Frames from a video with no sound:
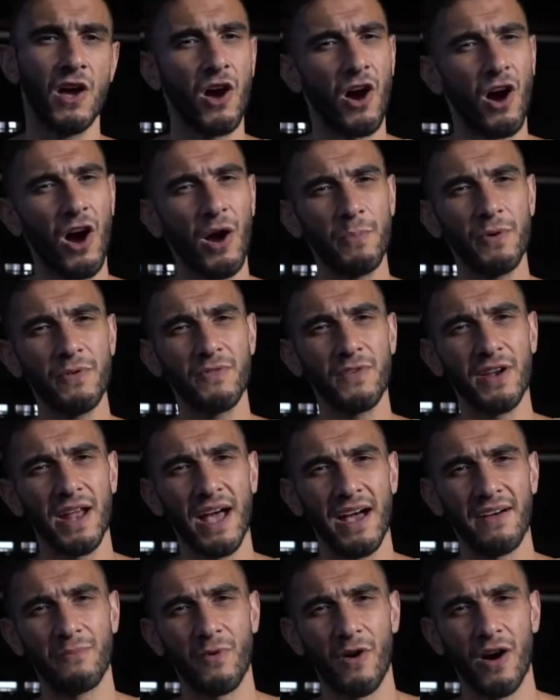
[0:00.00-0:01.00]
I prefer to
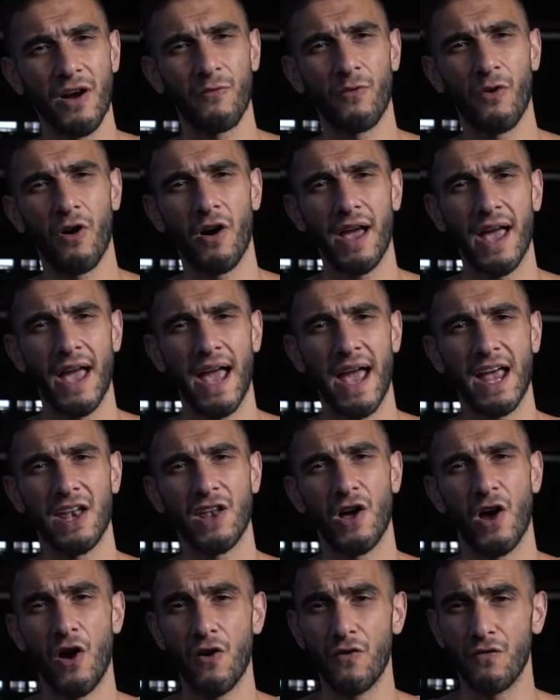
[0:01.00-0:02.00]
have my right hand
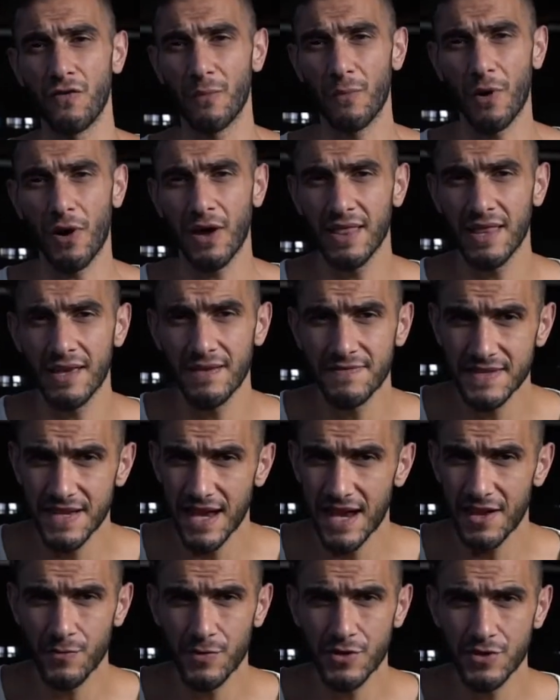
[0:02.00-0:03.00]
over my left
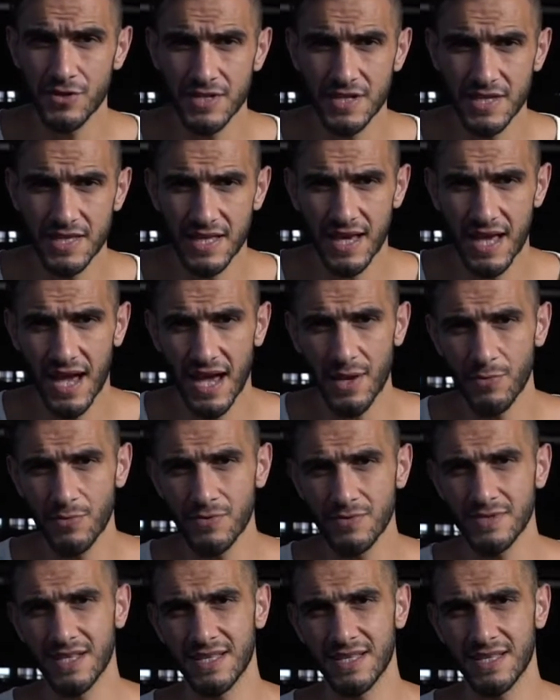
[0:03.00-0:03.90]
hand when using the cables,